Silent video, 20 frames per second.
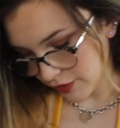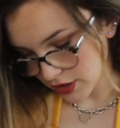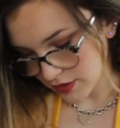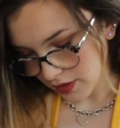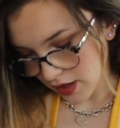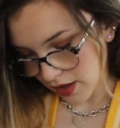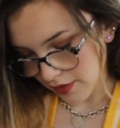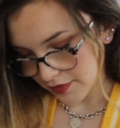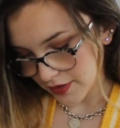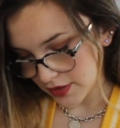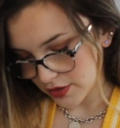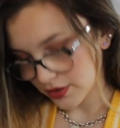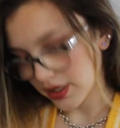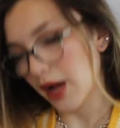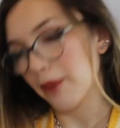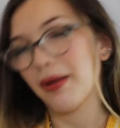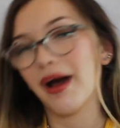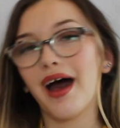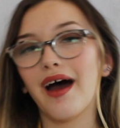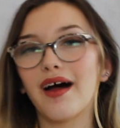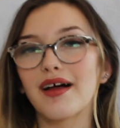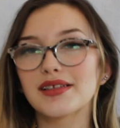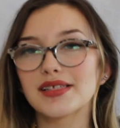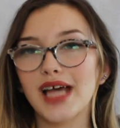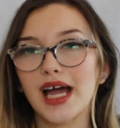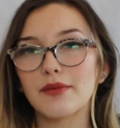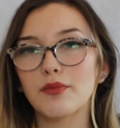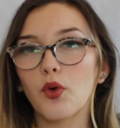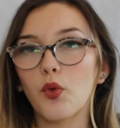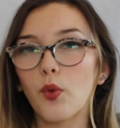first of all, these are not palettes,
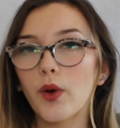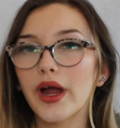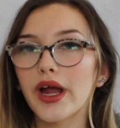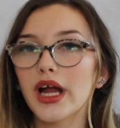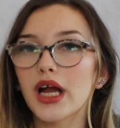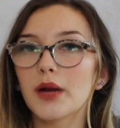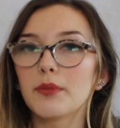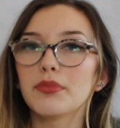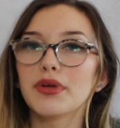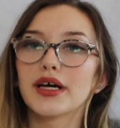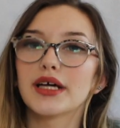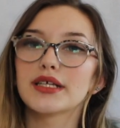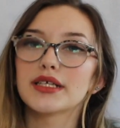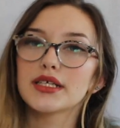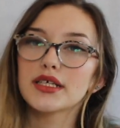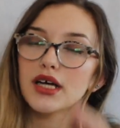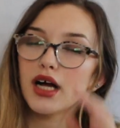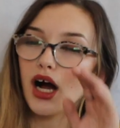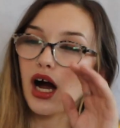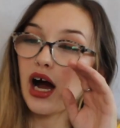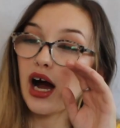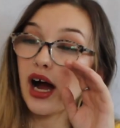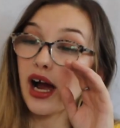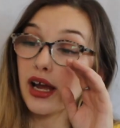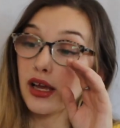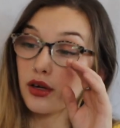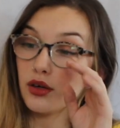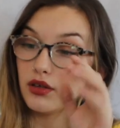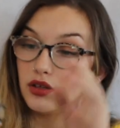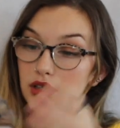I'm aware, but
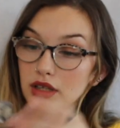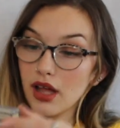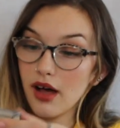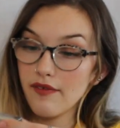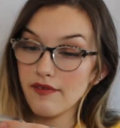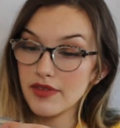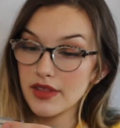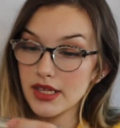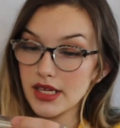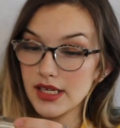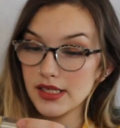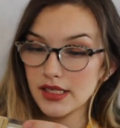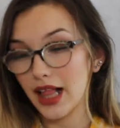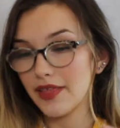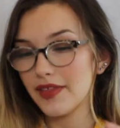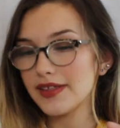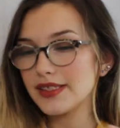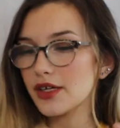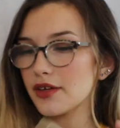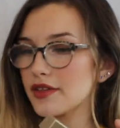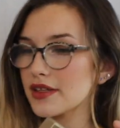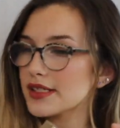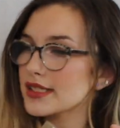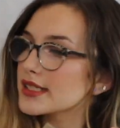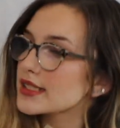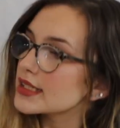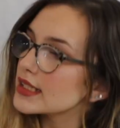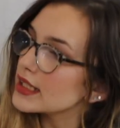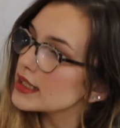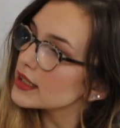I love these. These are the
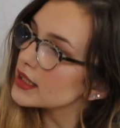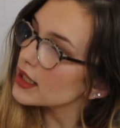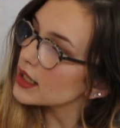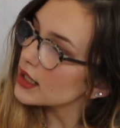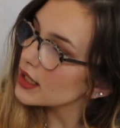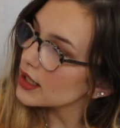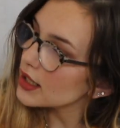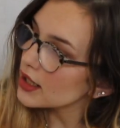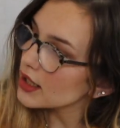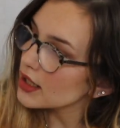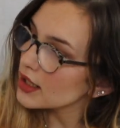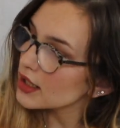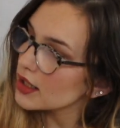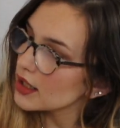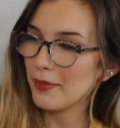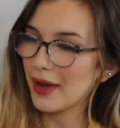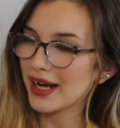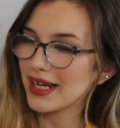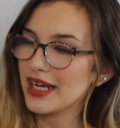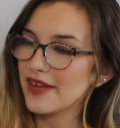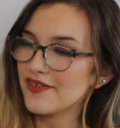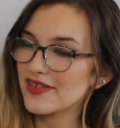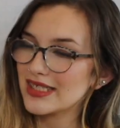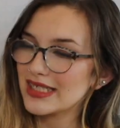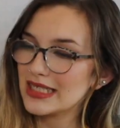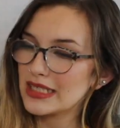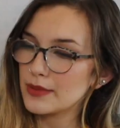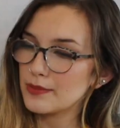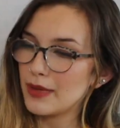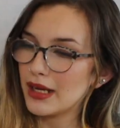Stila
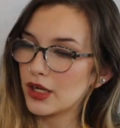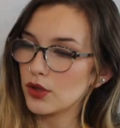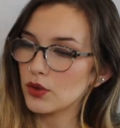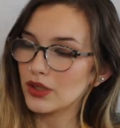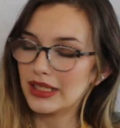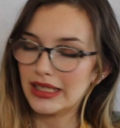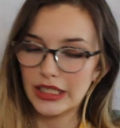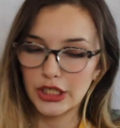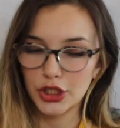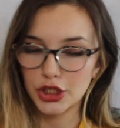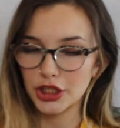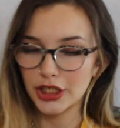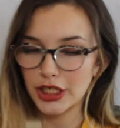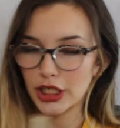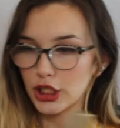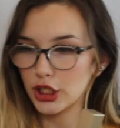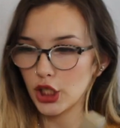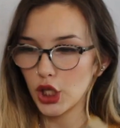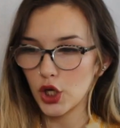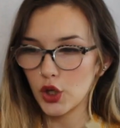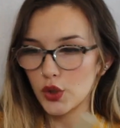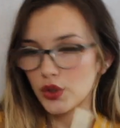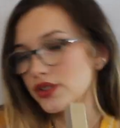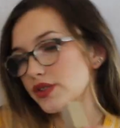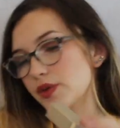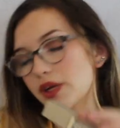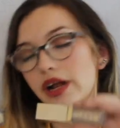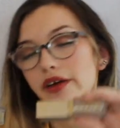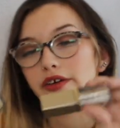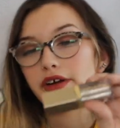Magnificent Metal Glitter and
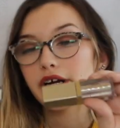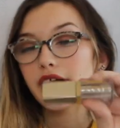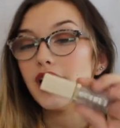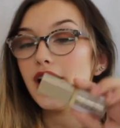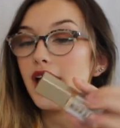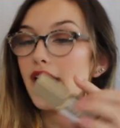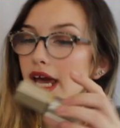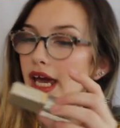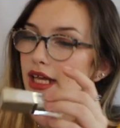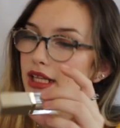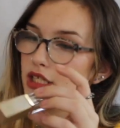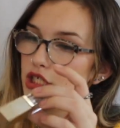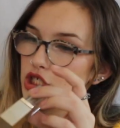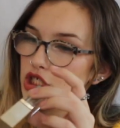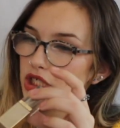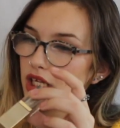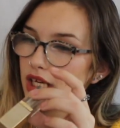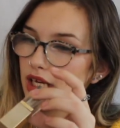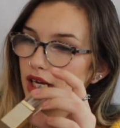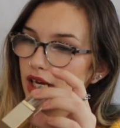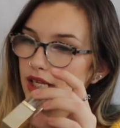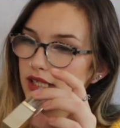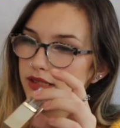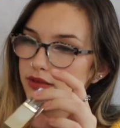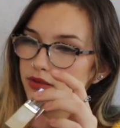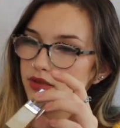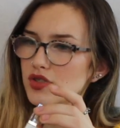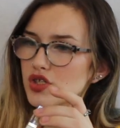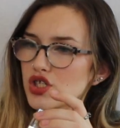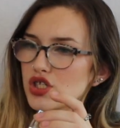Glows, whatever, in the
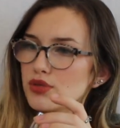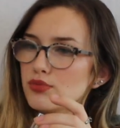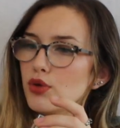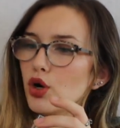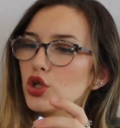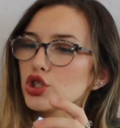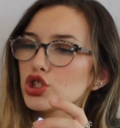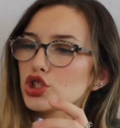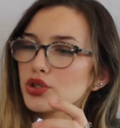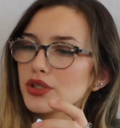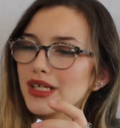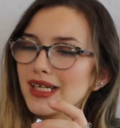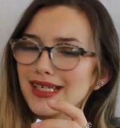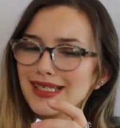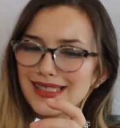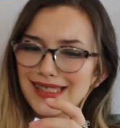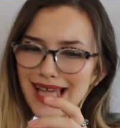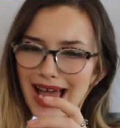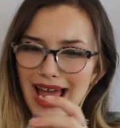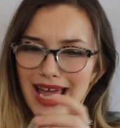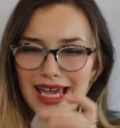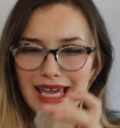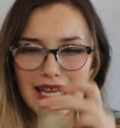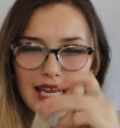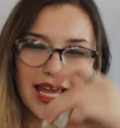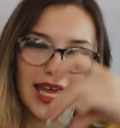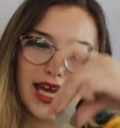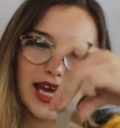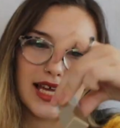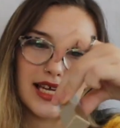shades Smoldering,
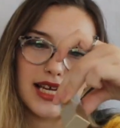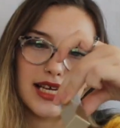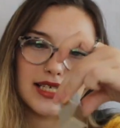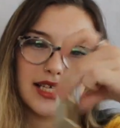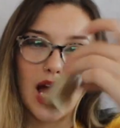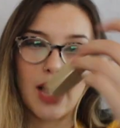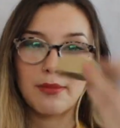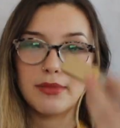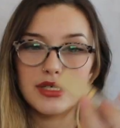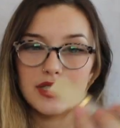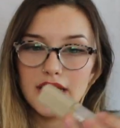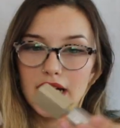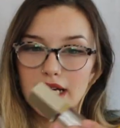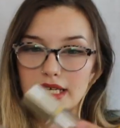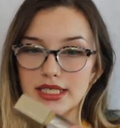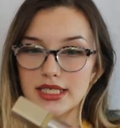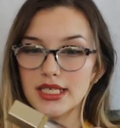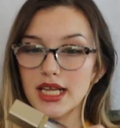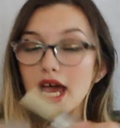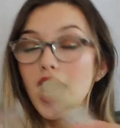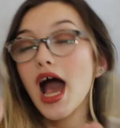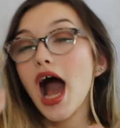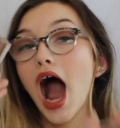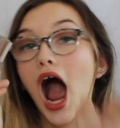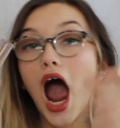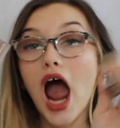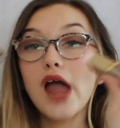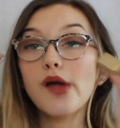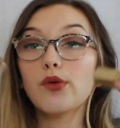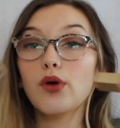Satin, and Diamond Dust.
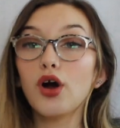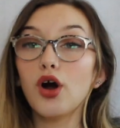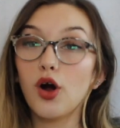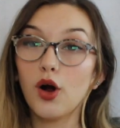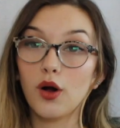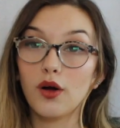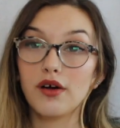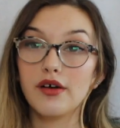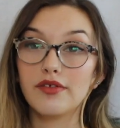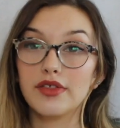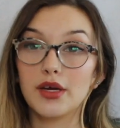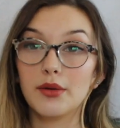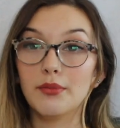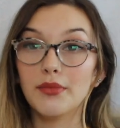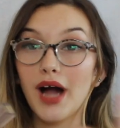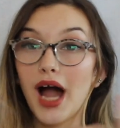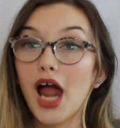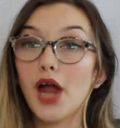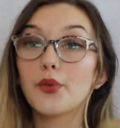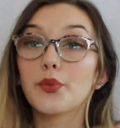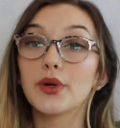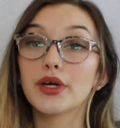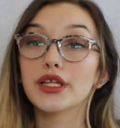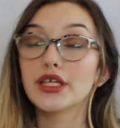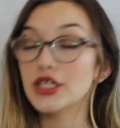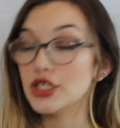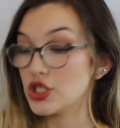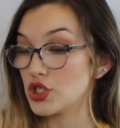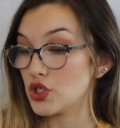I want all of them. I really